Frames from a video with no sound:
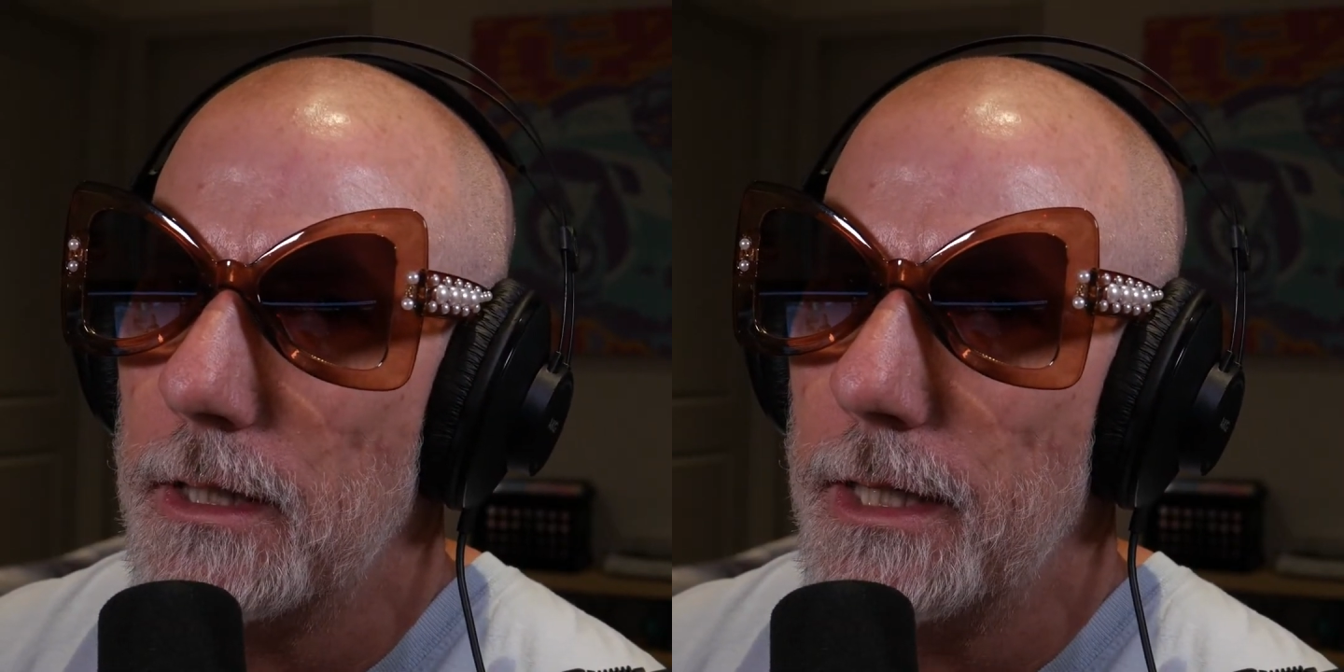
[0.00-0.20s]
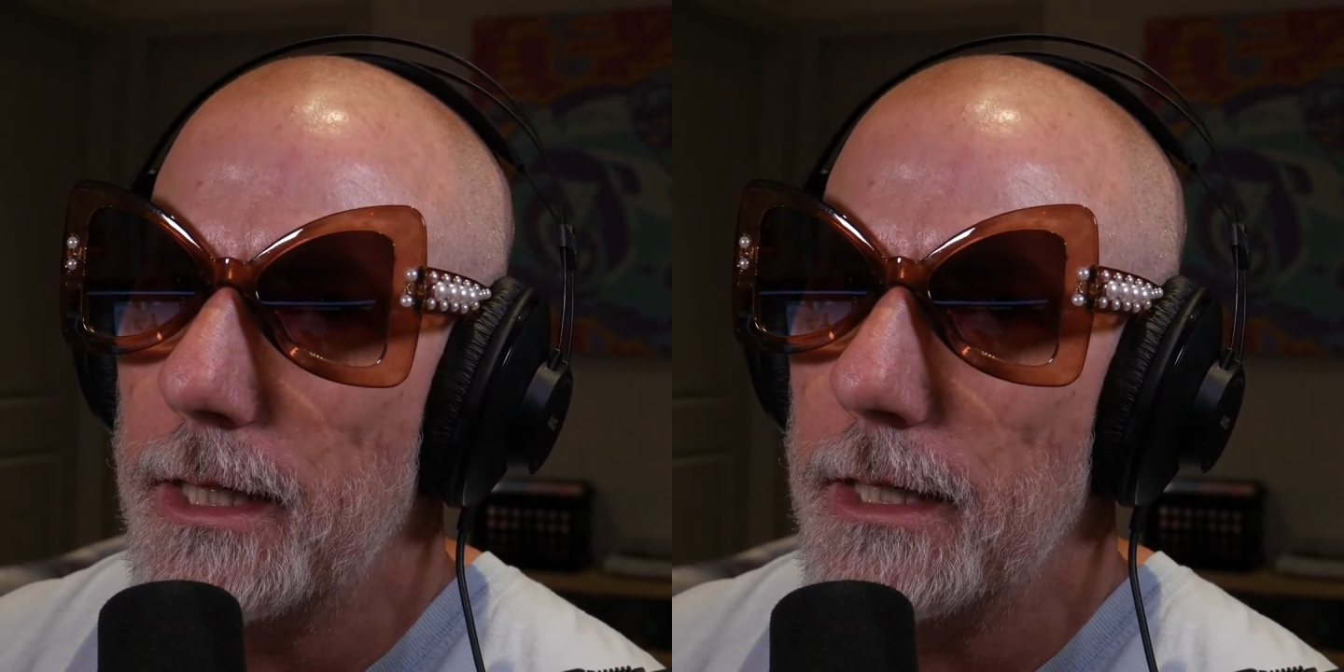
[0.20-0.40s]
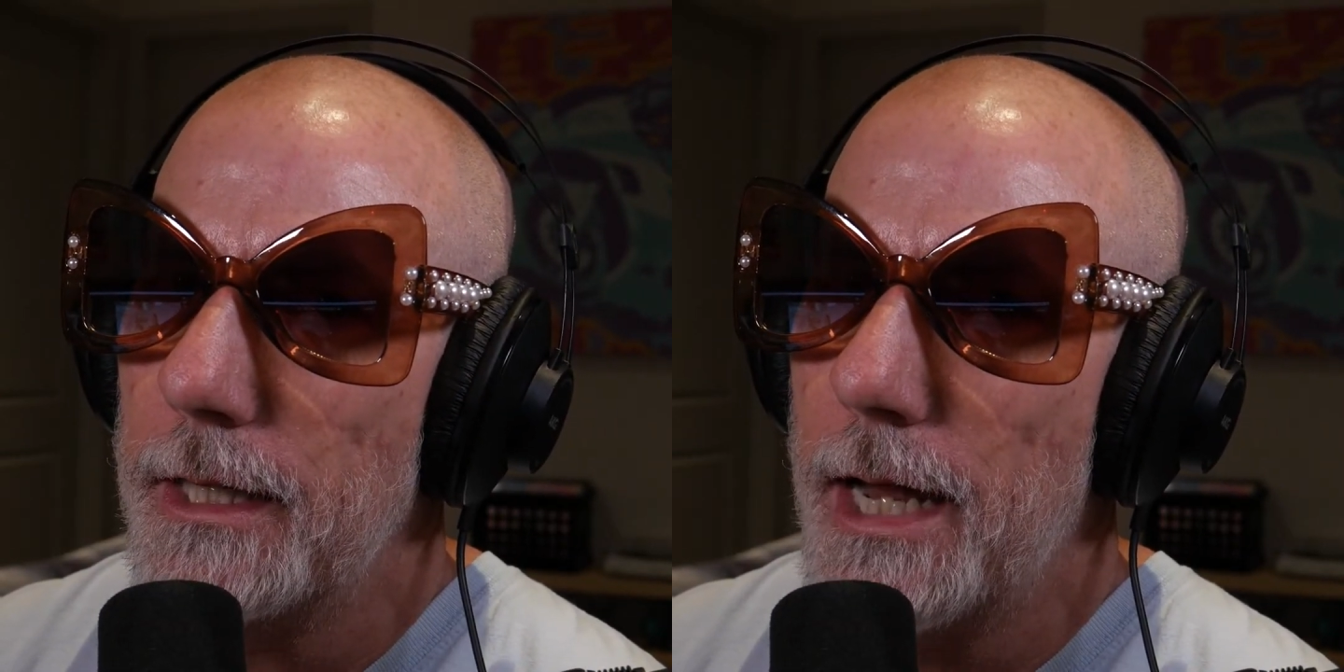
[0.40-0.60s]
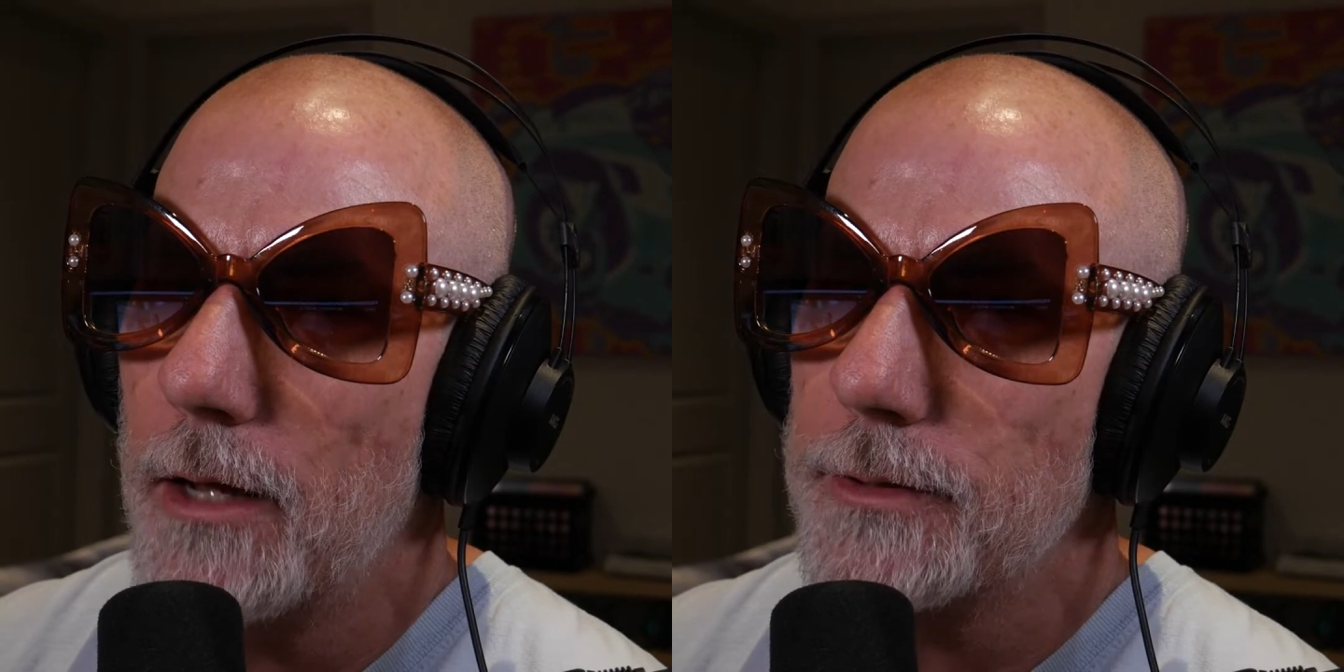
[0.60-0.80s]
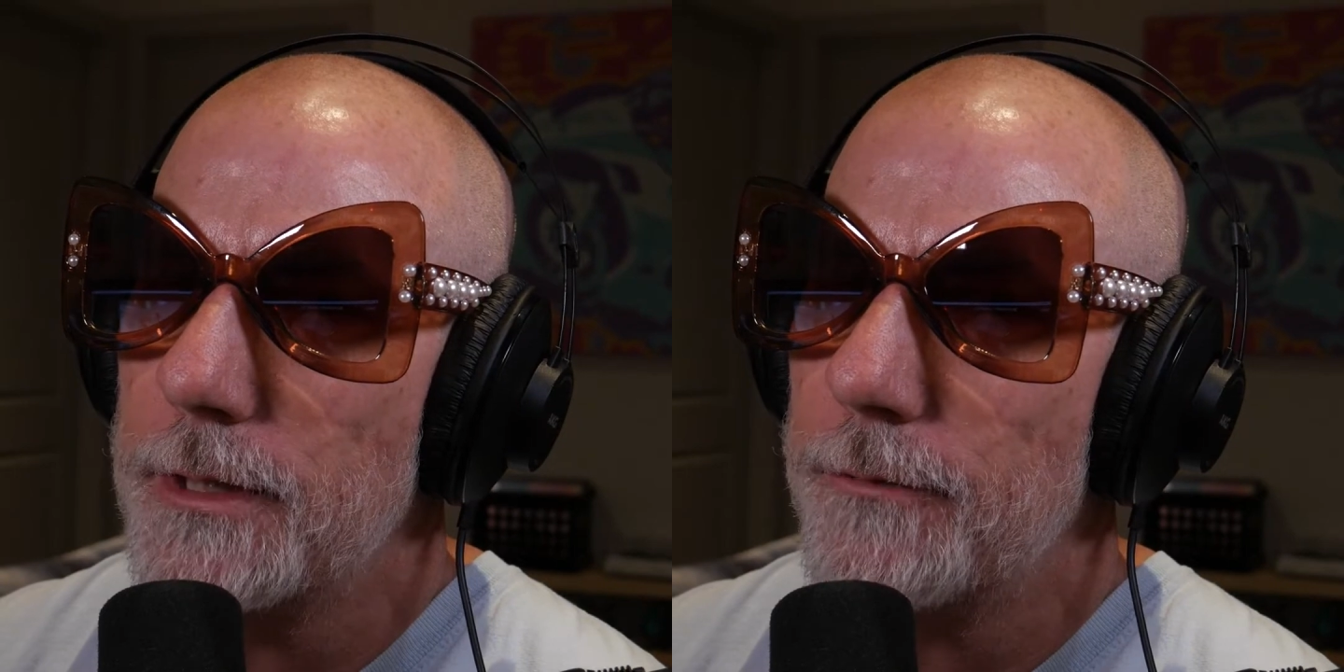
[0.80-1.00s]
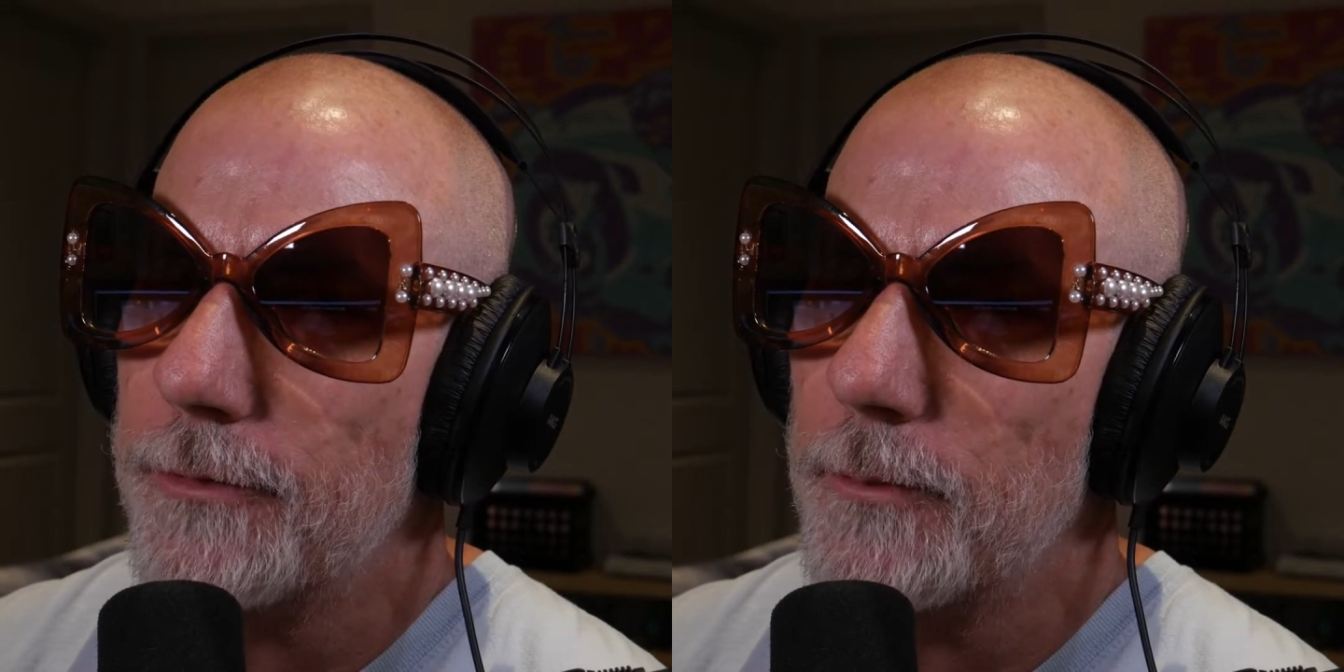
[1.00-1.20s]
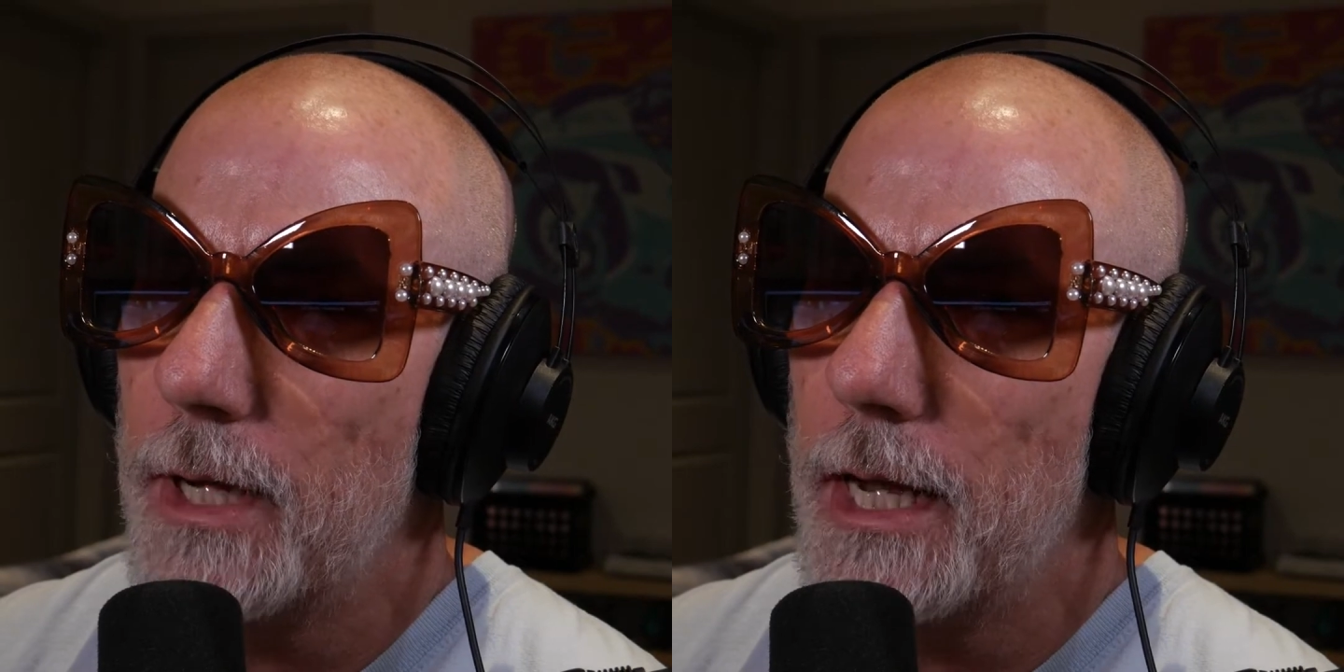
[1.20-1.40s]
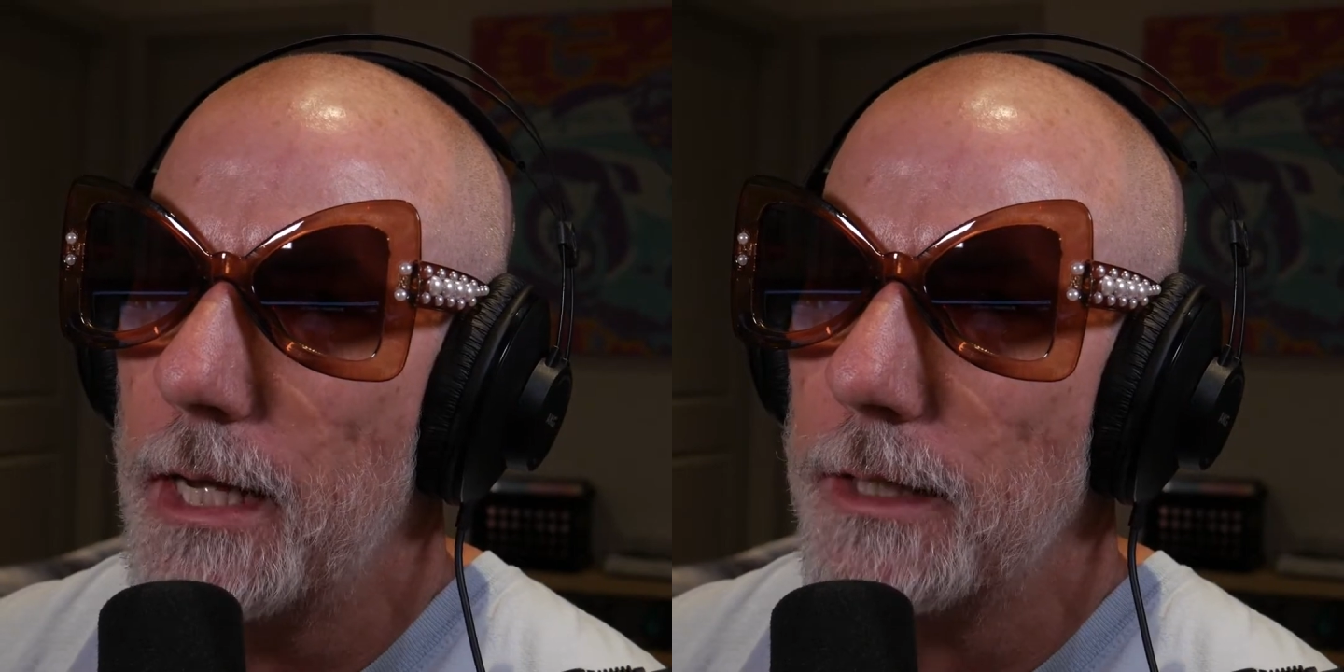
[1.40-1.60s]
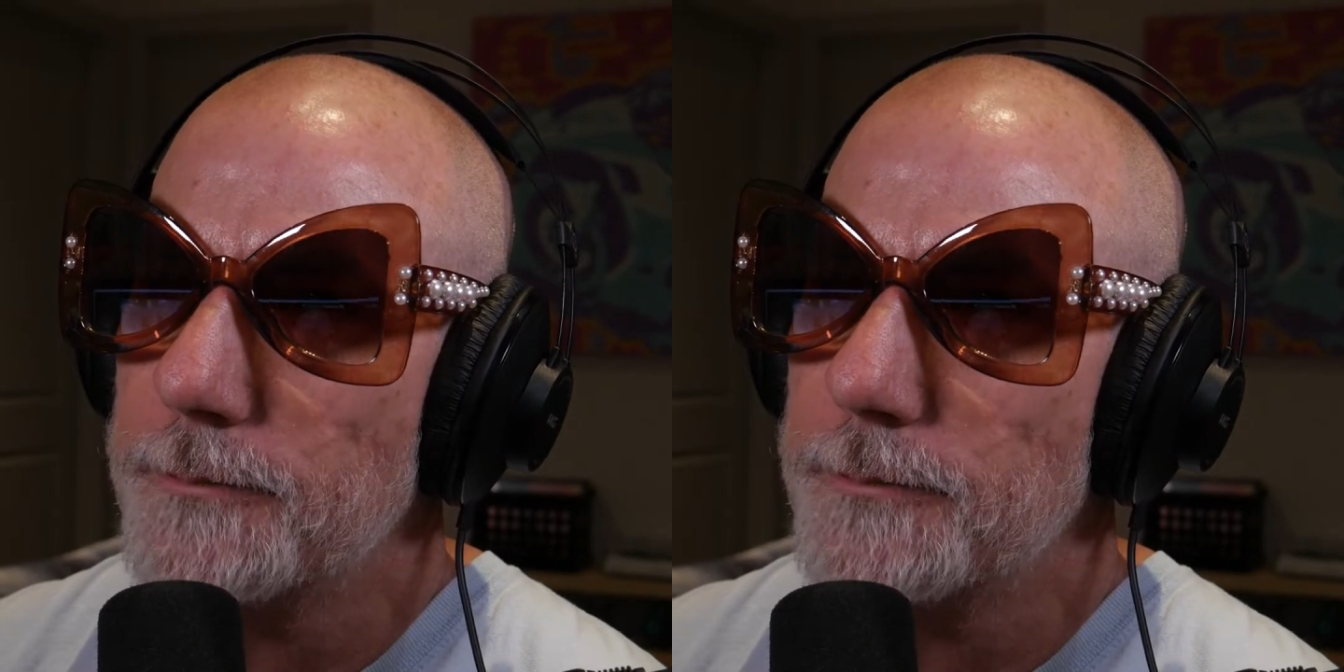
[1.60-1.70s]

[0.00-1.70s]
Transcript: and announce it for my